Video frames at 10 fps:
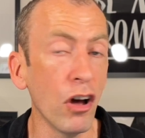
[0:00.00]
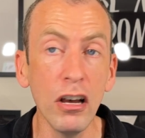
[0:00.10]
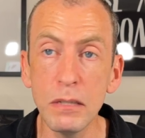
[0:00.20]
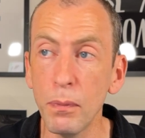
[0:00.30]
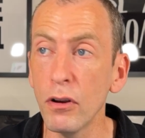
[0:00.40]
or a
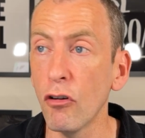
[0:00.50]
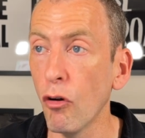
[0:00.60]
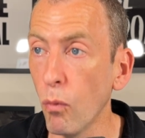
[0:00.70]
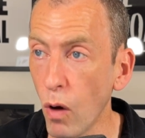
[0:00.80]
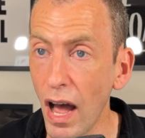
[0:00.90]
husband or
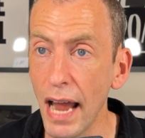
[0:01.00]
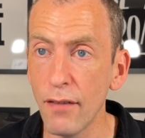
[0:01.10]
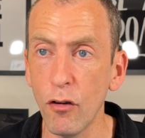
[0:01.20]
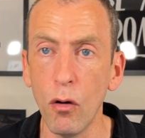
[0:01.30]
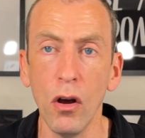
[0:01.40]
a
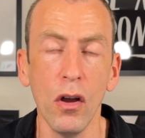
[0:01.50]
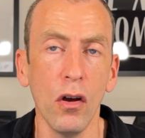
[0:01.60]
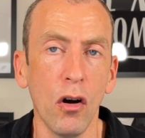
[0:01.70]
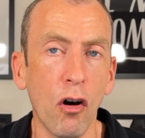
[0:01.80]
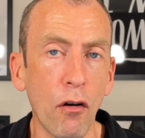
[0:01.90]
wife or,
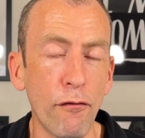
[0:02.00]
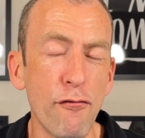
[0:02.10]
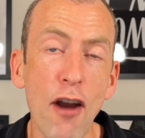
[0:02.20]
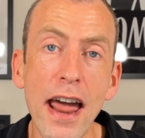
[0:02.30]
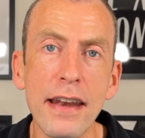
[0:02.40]
or a
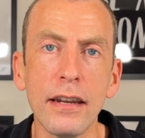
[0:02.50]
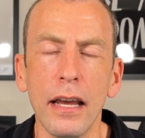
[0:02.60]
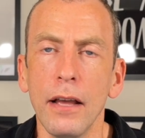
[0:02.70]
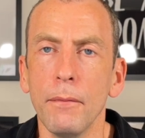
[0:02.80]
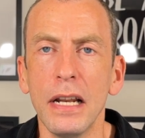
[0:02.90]

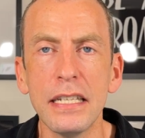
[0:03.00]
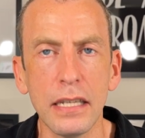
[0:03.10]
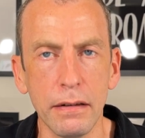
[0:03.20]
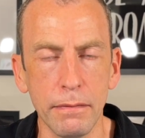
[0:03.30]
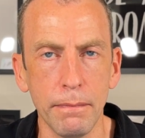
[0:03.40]
friend.
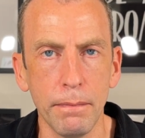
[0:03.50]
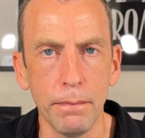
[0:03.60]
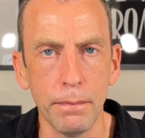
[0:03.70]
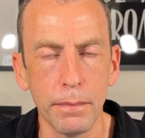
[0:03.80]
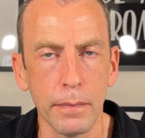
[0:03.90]
Listen,
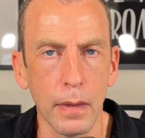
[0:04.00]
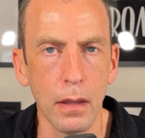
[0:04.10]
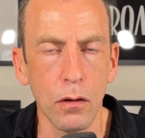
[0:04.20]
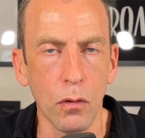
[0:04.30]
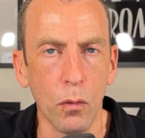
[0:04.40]

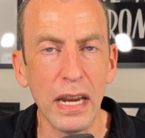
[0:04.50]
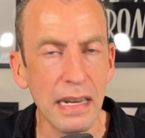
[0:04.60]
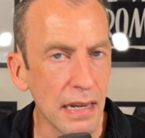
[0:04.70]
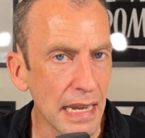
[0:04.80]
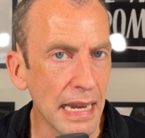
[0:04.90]
we
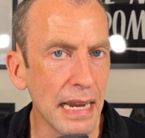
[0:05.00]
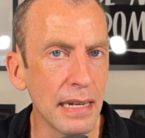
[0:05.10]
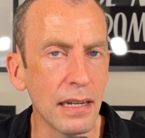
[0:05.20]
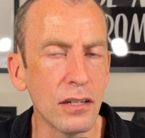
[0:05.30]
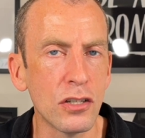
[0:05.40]

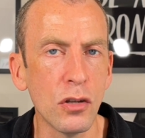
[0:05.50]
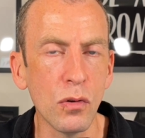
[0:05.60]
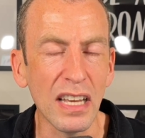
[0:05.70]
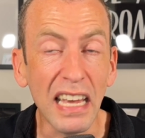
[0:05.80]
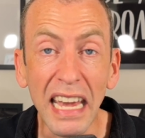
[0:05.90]
need
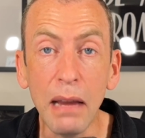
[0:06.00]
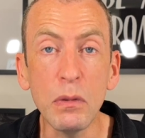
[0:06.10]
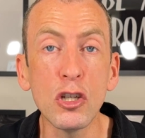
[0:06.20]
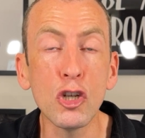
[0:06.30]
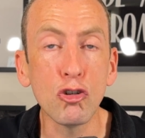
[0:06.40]
to
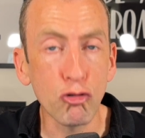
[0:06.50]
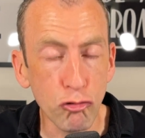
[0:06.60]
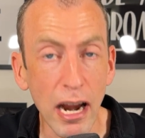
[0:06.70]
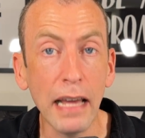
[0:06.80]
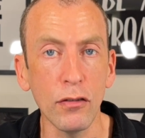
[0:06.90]
keep
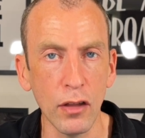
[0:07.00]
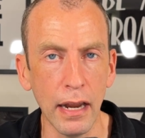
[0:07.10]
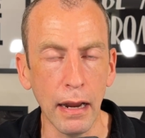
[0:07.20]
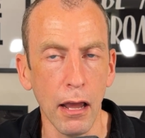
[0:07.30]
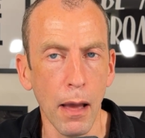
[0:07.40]

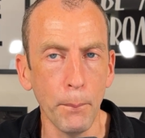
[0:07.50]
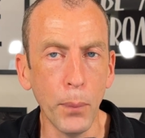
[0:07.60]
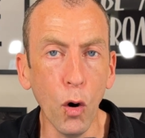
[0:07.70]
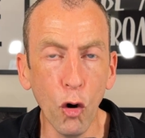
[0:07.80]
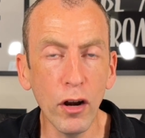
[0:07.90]
strengthening,
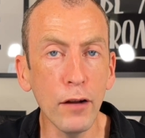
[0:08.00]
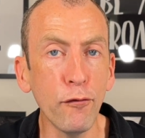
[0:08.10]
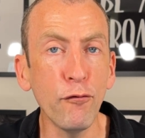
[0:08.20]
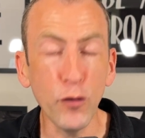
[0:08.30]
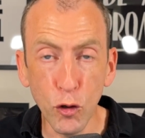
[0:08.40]

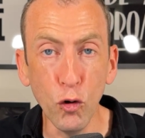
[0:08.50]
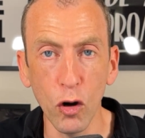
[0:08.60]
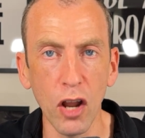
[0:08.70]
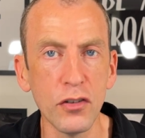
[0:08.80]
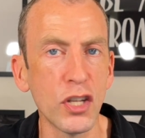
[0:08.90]
pouring
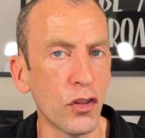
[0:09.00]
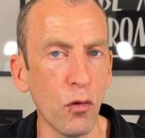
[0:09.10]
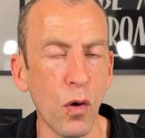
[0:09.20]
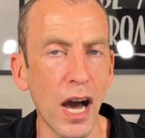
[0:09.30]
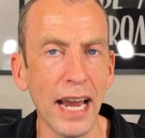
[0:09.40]
fuel onto
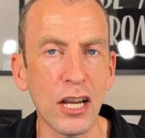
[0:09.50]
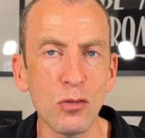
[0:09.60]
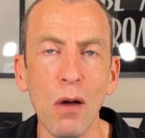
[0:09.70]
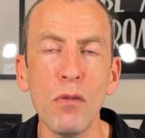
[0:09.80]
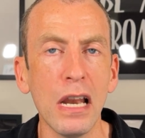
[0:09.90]
the why,
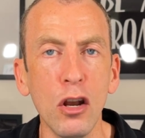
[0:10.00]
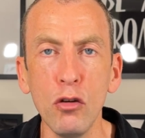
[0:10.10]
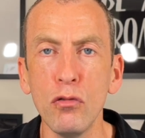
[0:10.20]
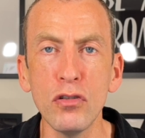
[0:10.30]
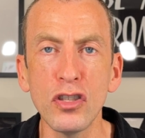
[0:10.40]
because when we
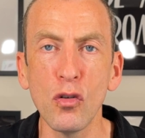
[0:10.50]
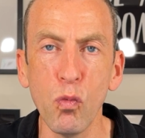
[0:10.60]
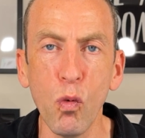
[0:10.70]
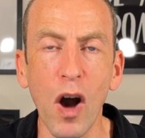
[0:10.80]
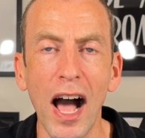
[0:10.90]
lose the
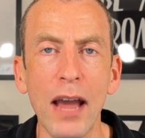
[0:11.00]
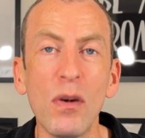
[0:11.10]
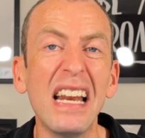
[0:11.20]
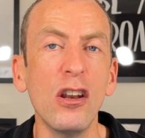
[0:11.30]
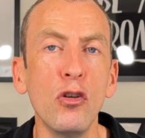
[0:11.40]
why,
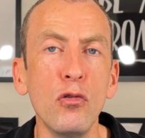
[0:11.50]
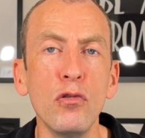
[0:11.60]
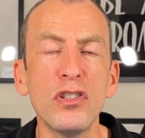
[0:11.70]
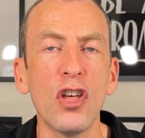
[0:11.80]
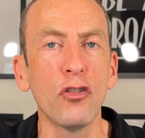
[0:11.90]
we
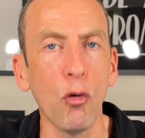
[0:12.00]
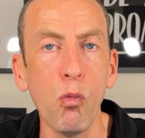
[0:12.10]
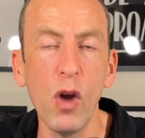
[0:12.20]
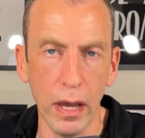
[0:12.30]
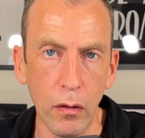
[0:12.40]
lose the
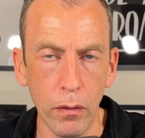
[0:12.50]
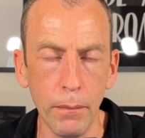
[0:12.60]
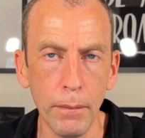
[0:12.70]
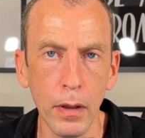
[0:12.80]
will.